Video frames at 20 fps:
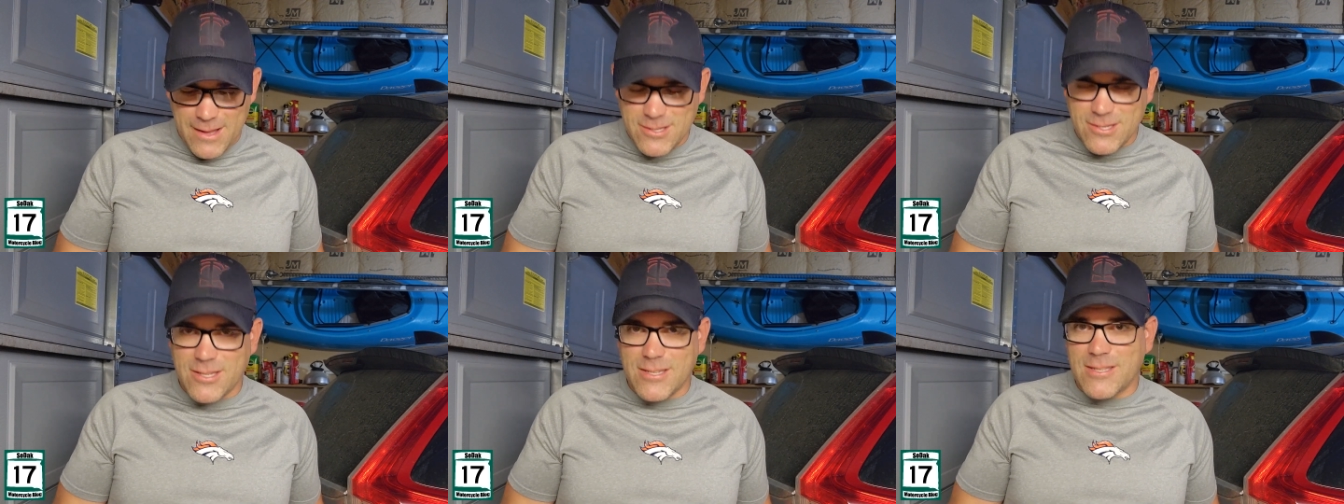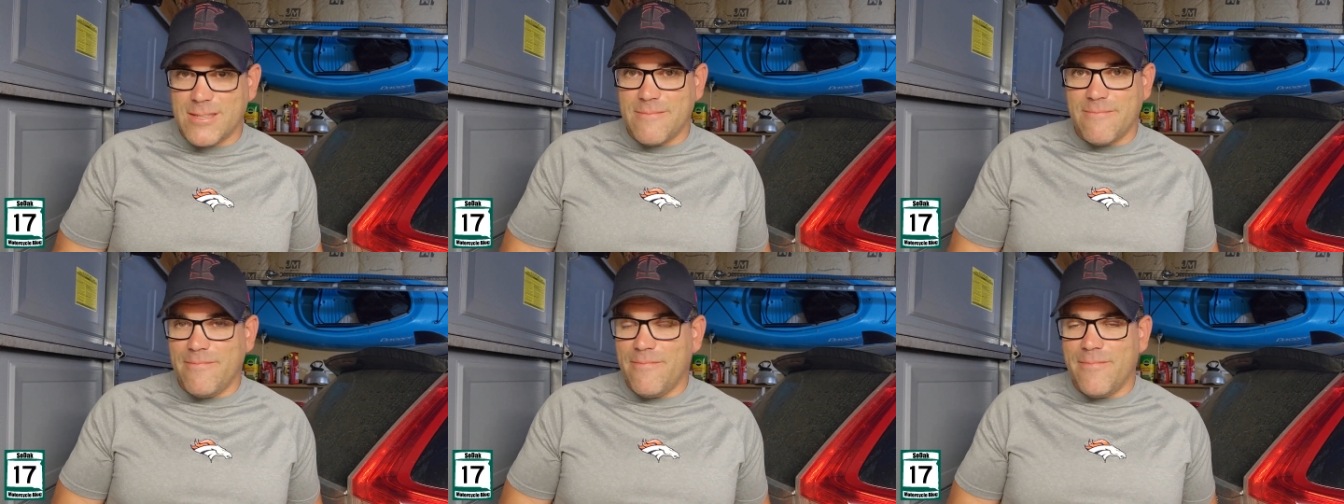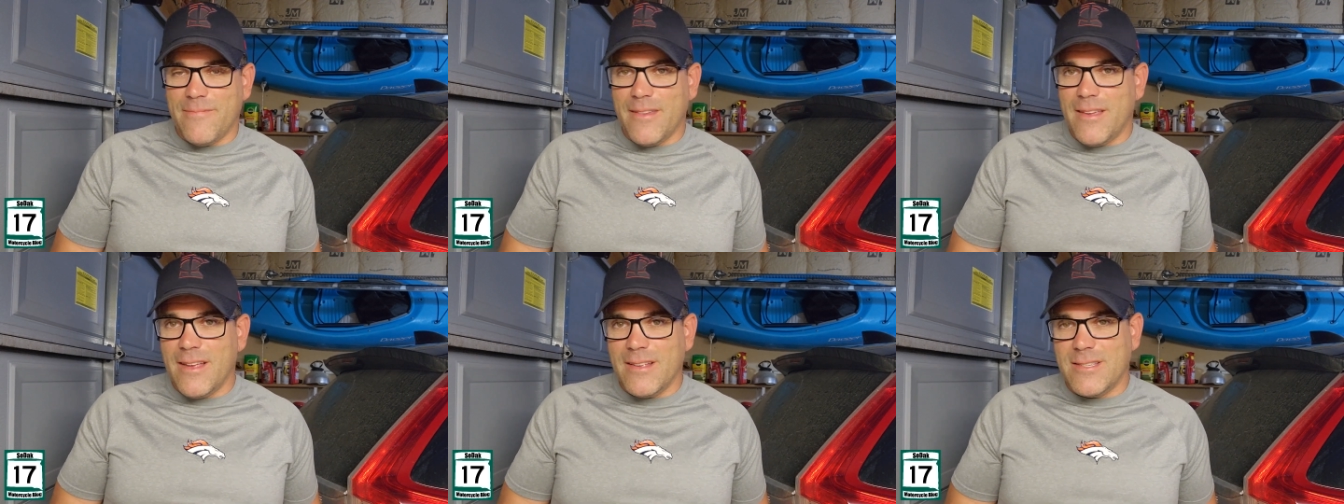It just,
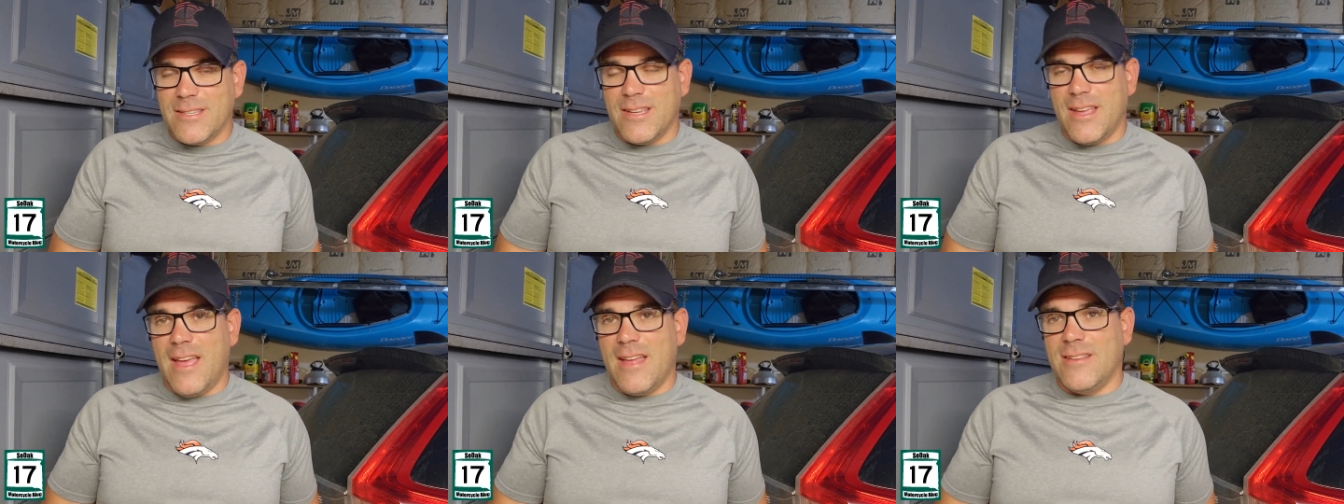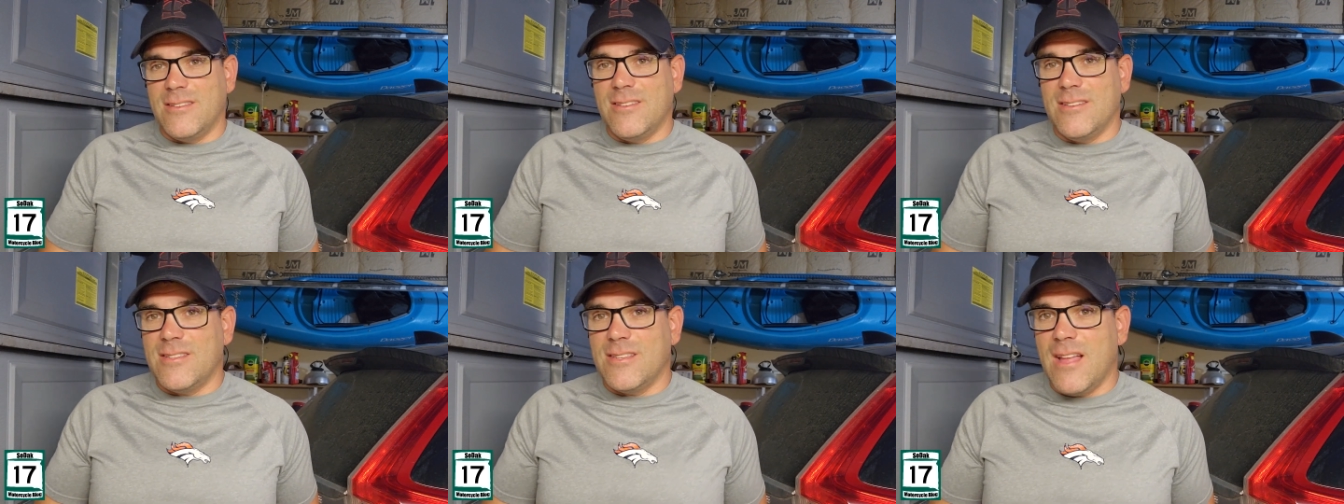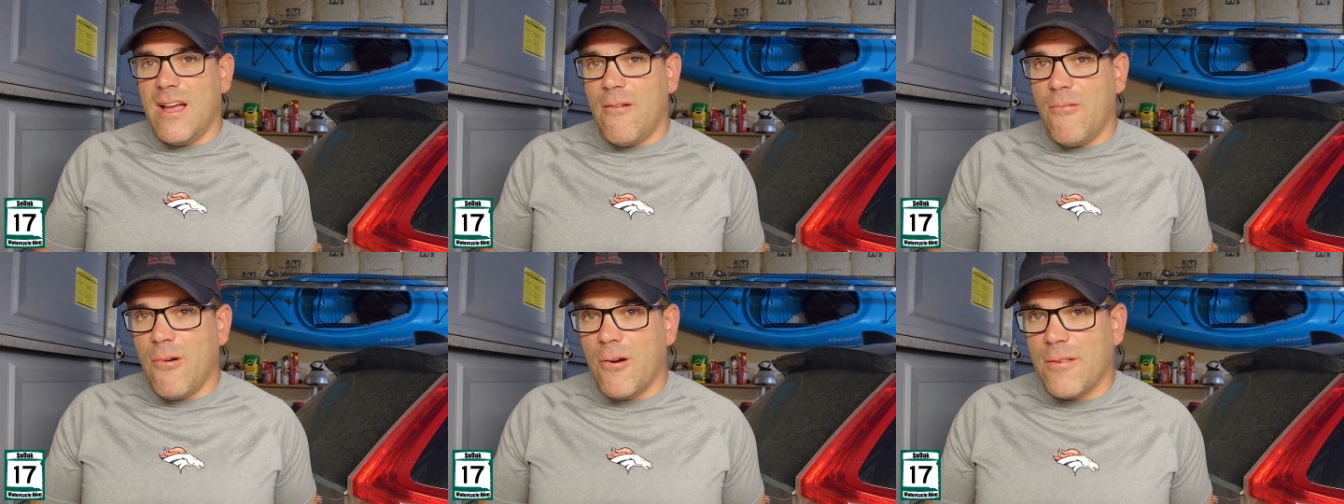it's and it's just
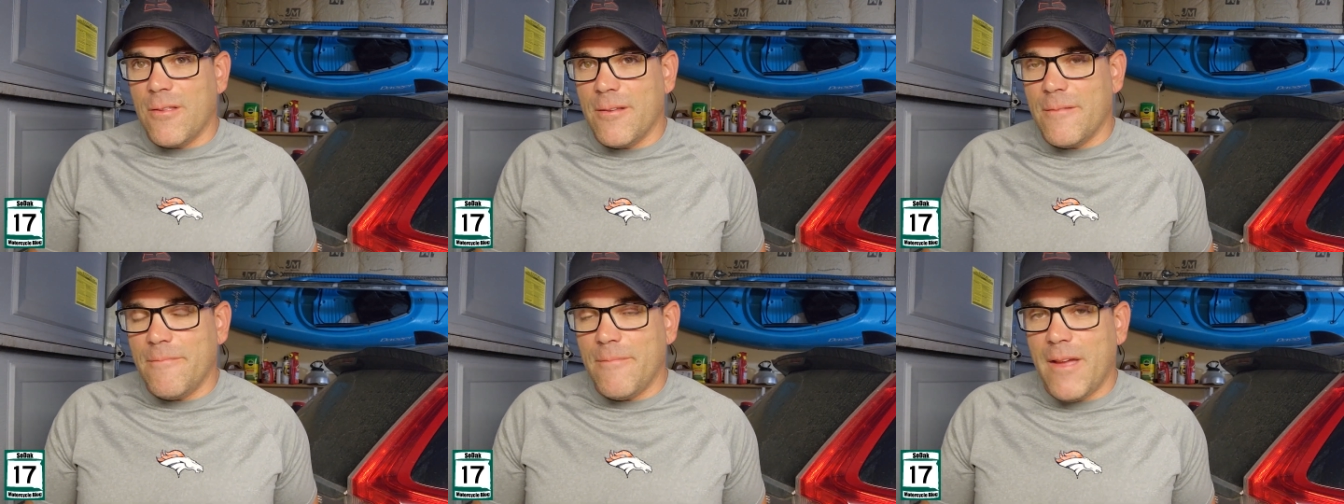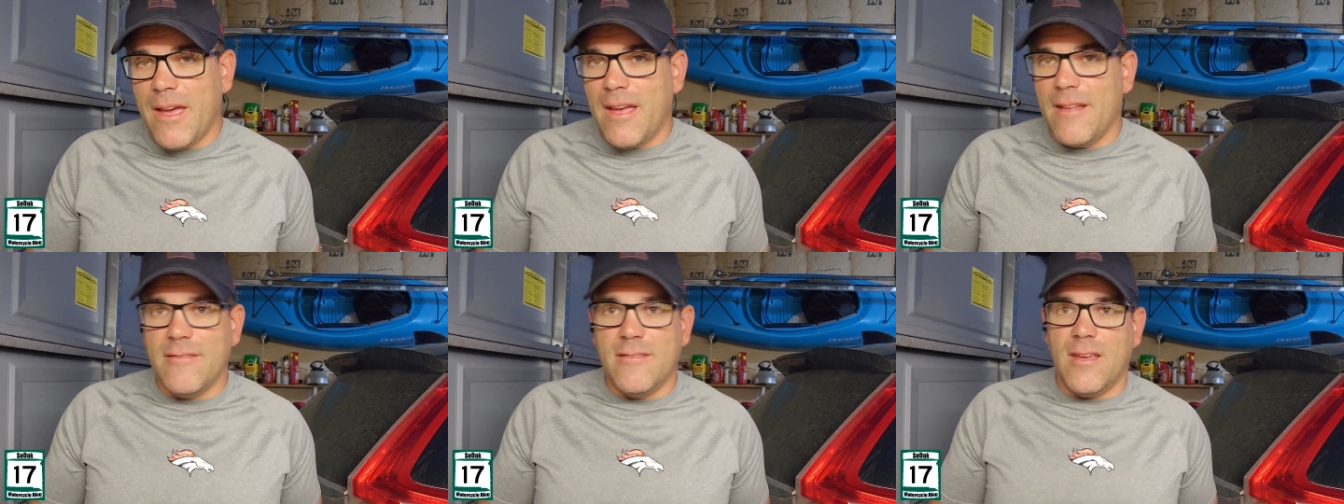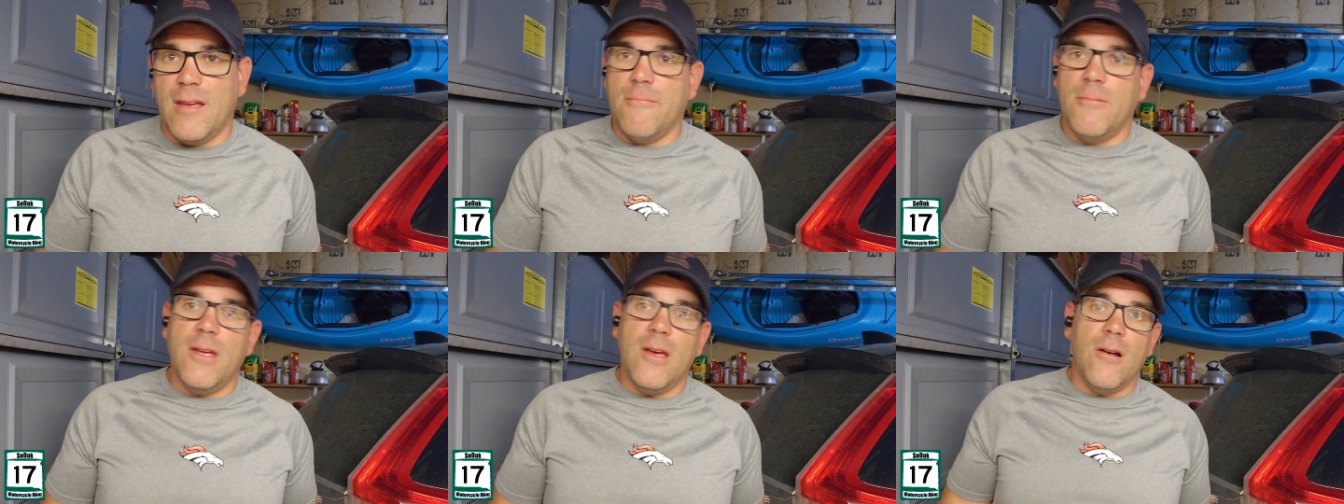not worth it. And
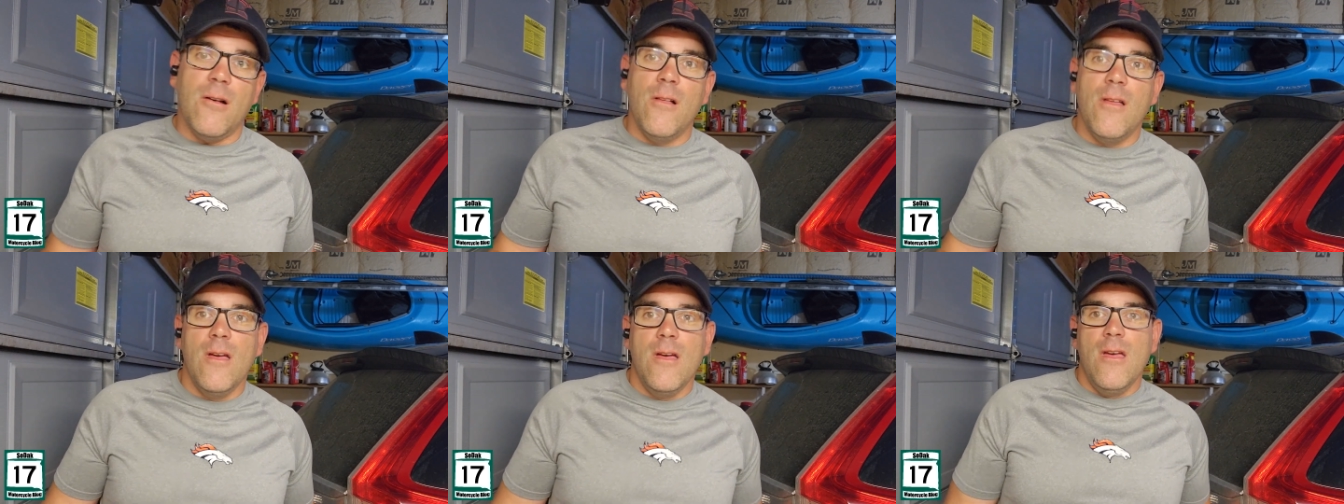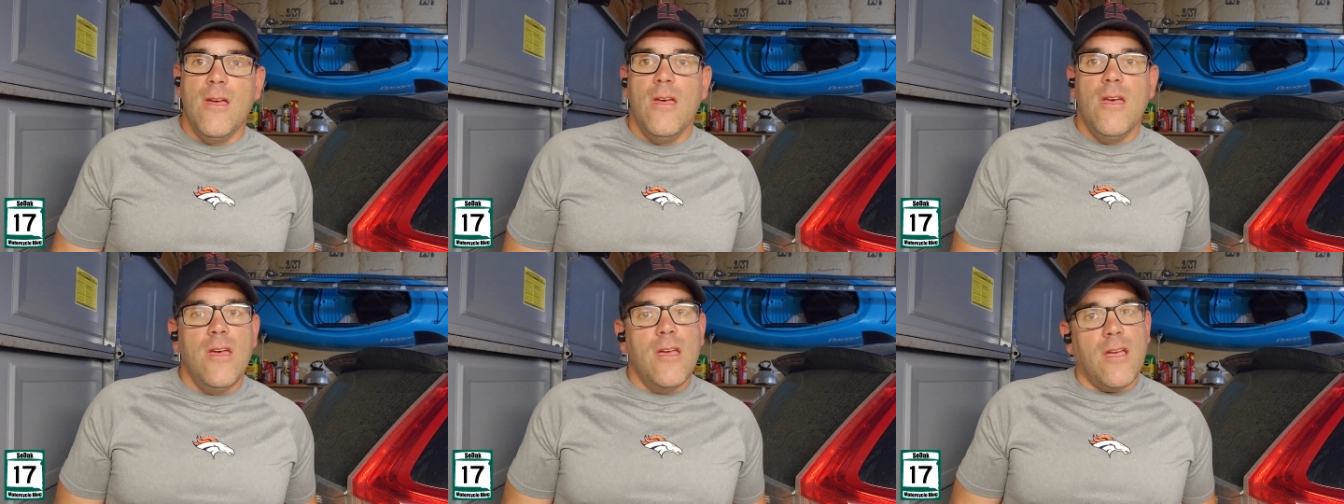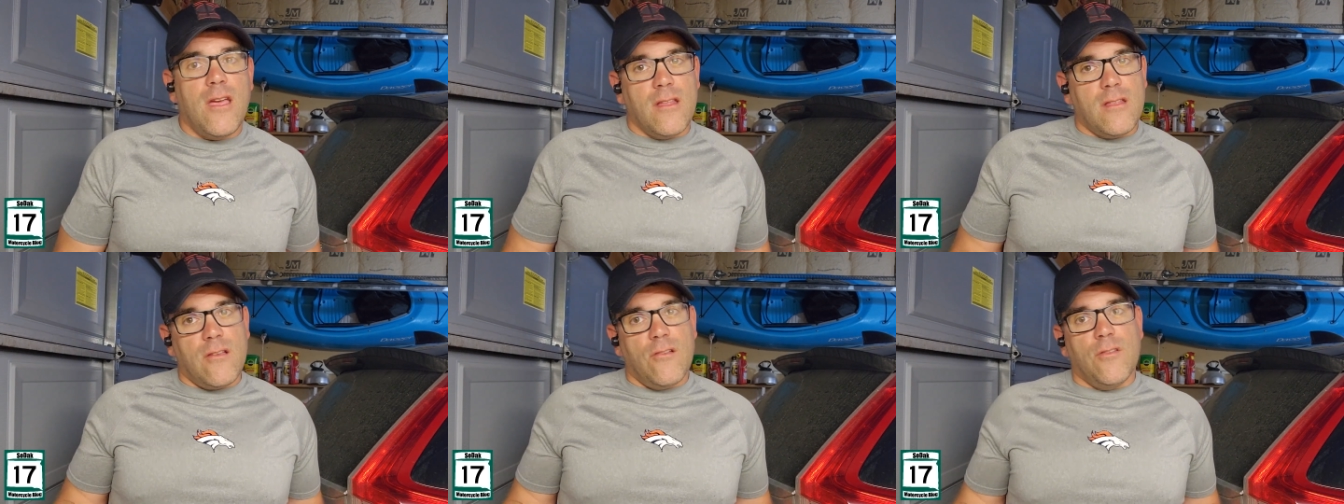same deal,
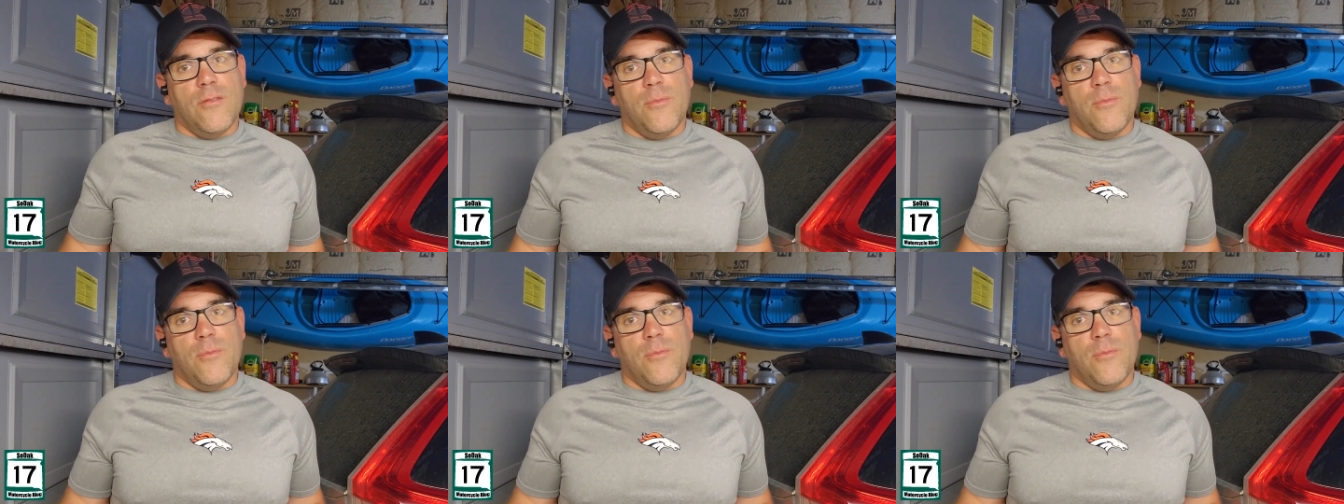get to go